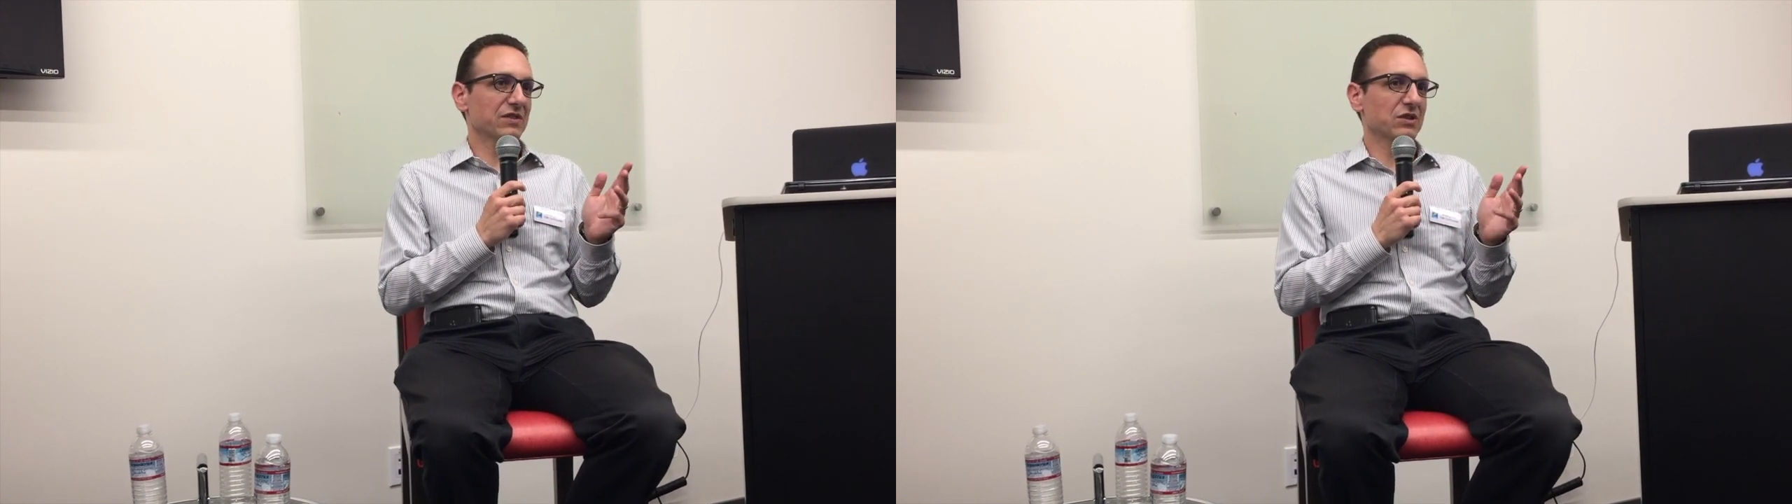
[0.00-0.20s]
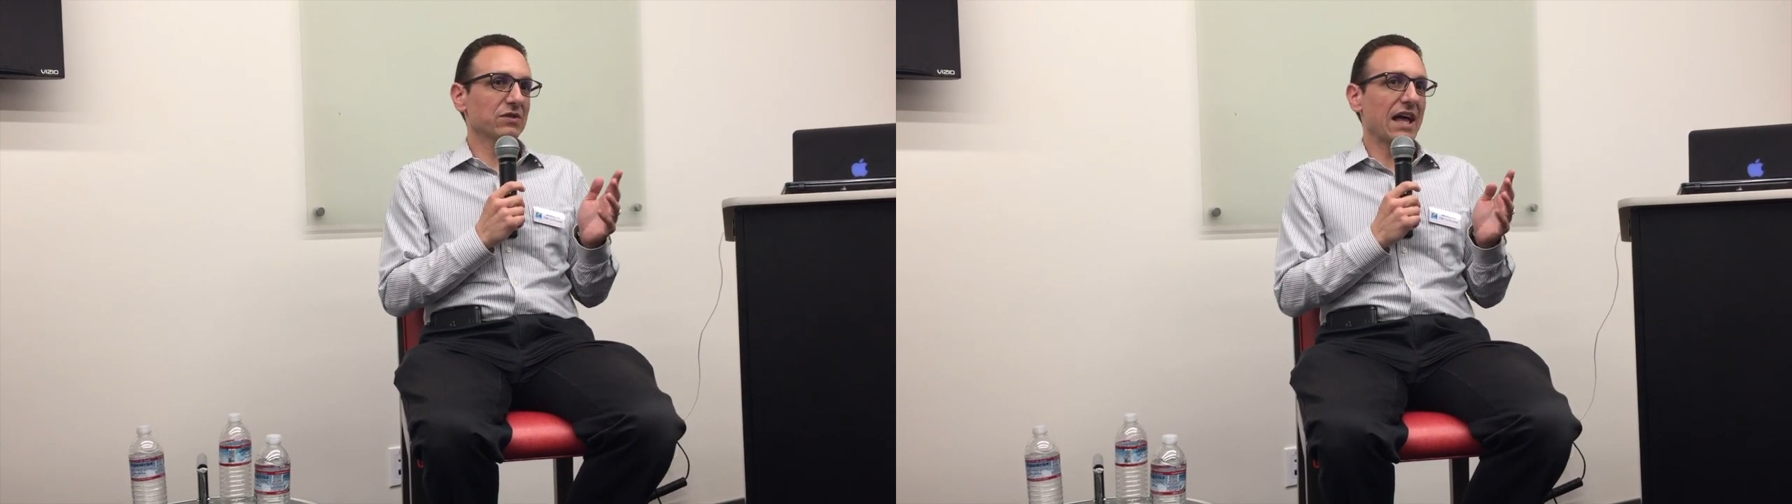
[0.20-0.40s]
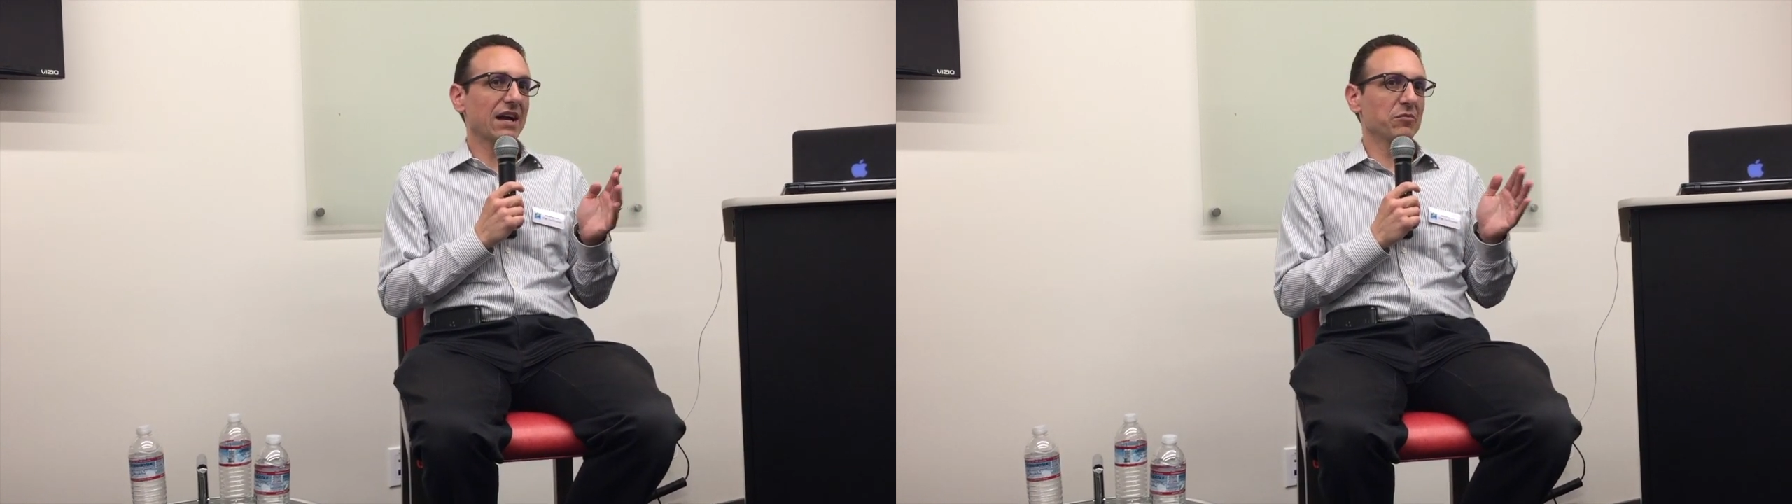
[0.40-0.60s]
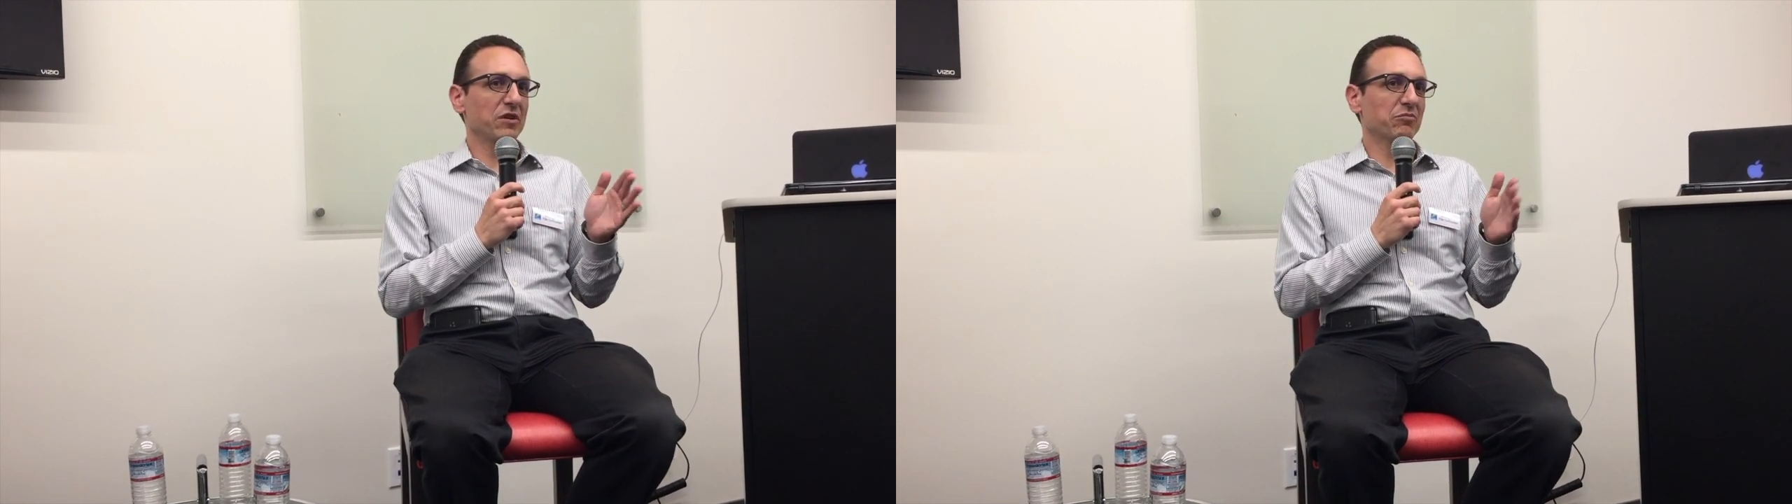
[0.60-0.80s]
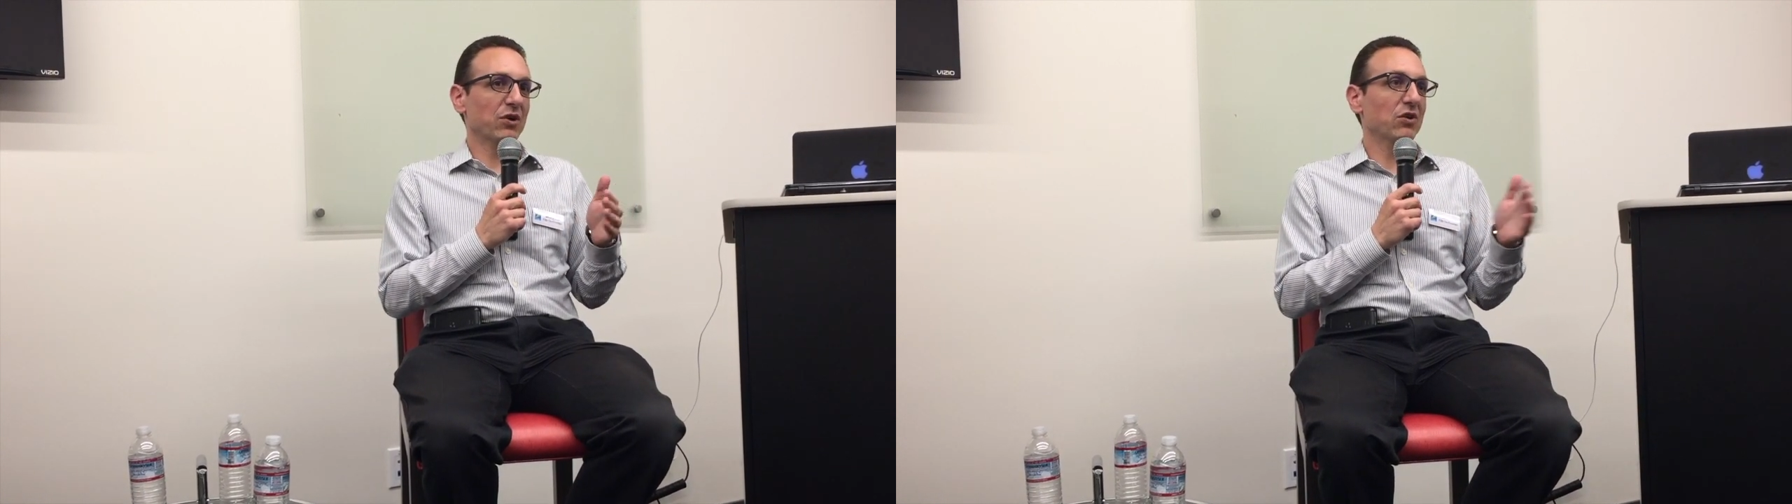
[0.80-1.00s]
so that could
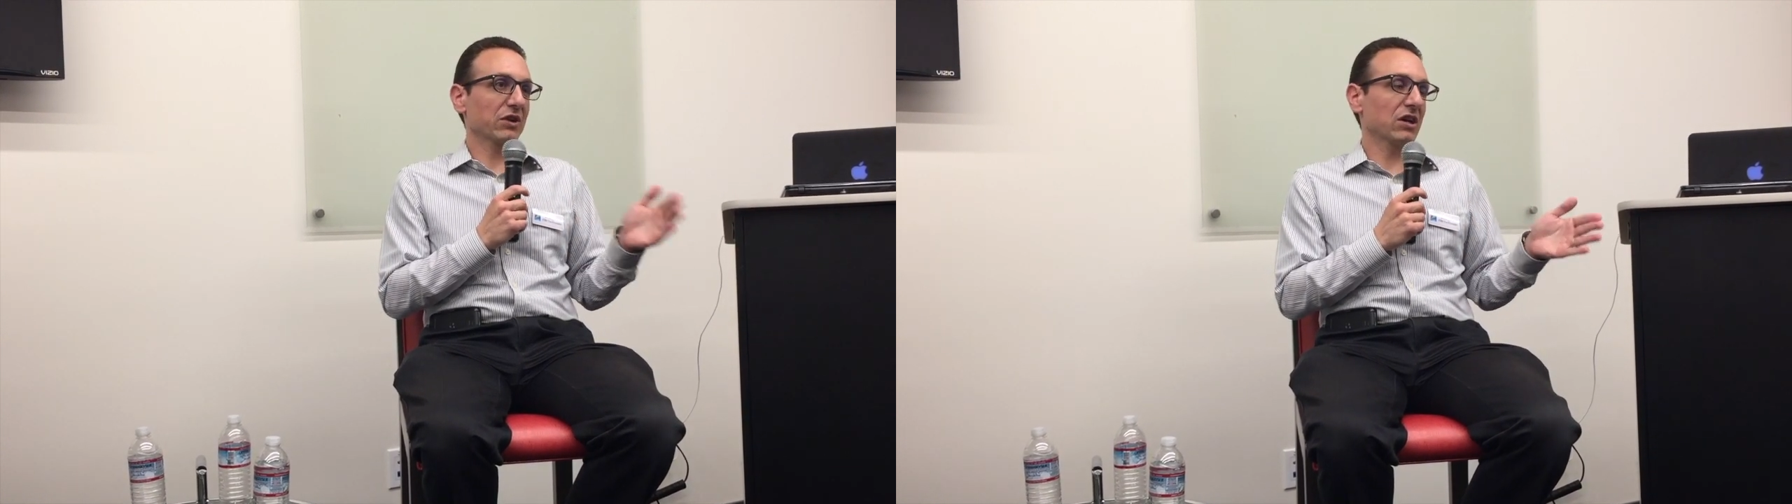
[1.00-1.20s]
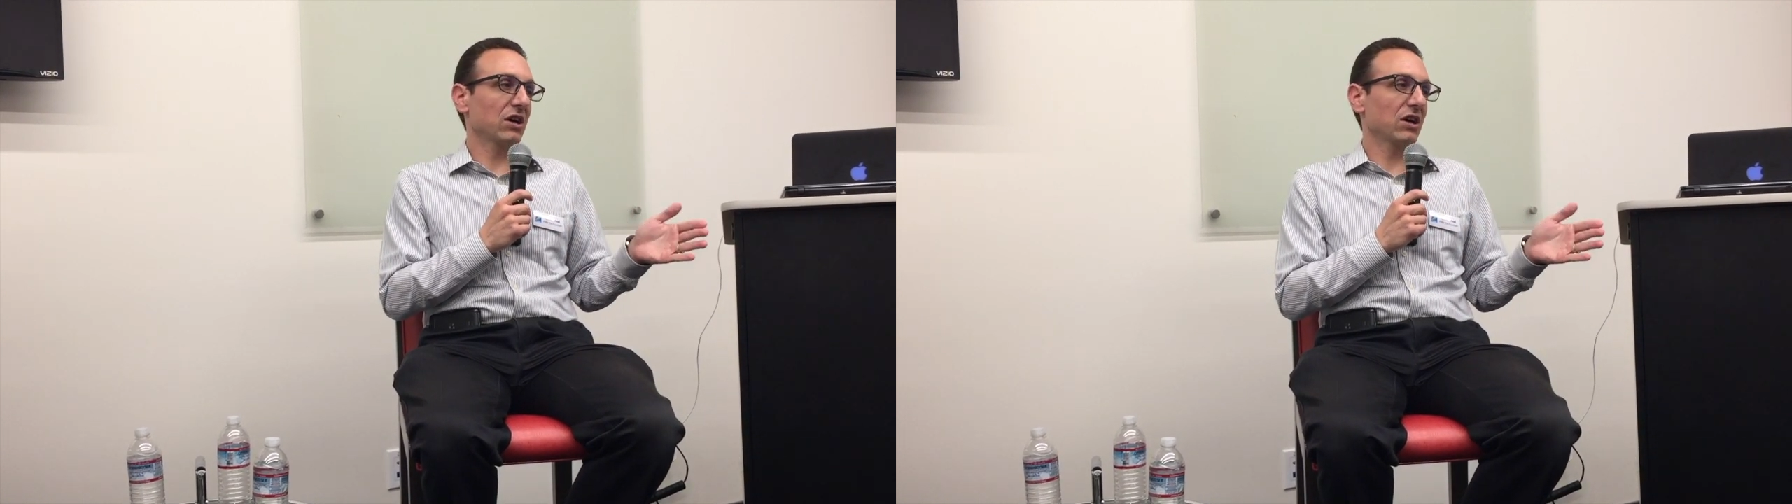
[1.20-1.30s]
be a pro and